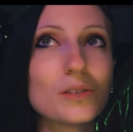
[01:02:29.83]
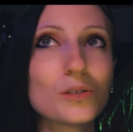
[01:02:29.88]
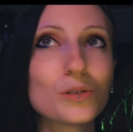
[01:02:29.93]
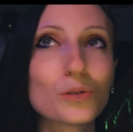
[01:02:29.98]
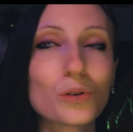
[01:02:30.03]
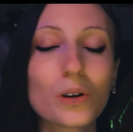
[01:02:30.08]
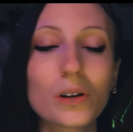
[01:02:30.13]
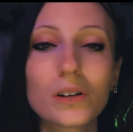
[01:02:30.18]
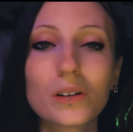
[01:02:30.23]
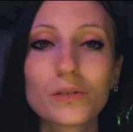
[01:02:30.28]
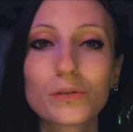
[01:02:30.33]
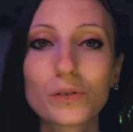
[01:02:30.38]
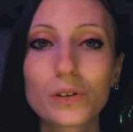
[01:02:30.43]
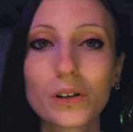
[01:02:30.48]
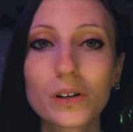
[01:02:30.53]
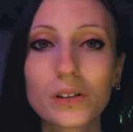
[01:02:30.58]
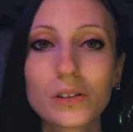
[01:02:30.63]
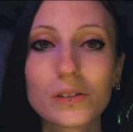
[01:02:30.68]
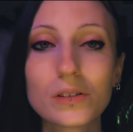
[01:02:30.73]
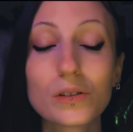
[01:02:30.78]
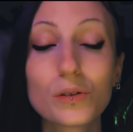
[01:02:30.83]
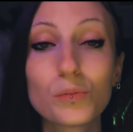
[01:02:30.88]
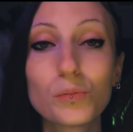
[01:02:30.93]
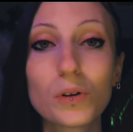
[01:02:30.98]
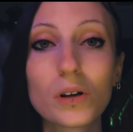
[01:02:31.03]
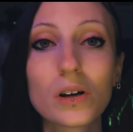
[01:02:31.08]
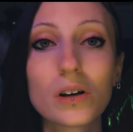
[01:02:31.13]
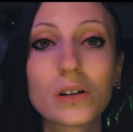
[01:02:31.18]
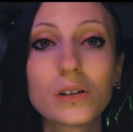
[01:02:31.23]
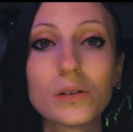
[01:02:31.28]
try to find some
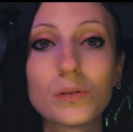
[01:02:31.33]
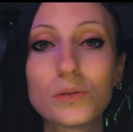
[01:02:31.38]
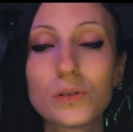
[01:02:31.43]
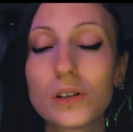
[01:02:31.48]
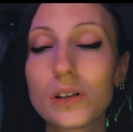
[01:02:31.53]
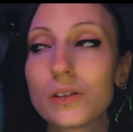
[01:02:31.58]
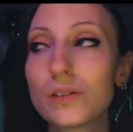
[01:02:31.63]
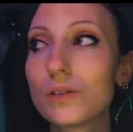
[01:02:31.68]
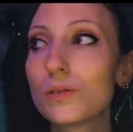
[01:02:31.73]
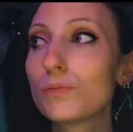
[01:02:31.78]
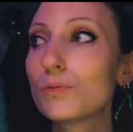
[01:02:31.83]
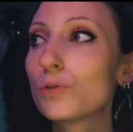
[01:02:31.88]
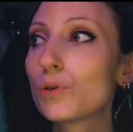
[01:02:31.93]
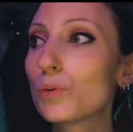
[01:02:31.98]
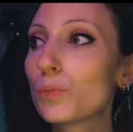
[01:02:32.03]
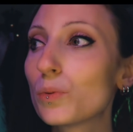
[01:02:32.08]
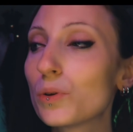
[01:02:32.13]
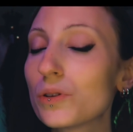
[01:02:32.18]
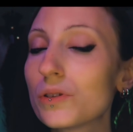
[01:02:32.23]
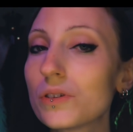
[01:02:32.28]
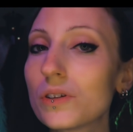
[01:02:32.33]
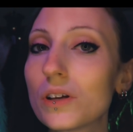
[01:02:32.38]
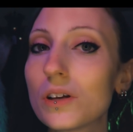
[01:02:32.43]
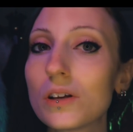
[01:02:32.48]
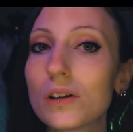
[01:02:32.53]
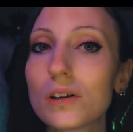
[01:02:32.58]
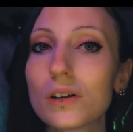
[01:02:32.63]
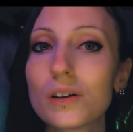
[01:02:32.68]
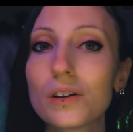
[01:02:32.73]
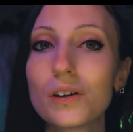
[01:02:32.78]
kind of sense of
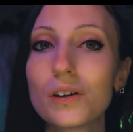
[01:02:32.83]
normalcy.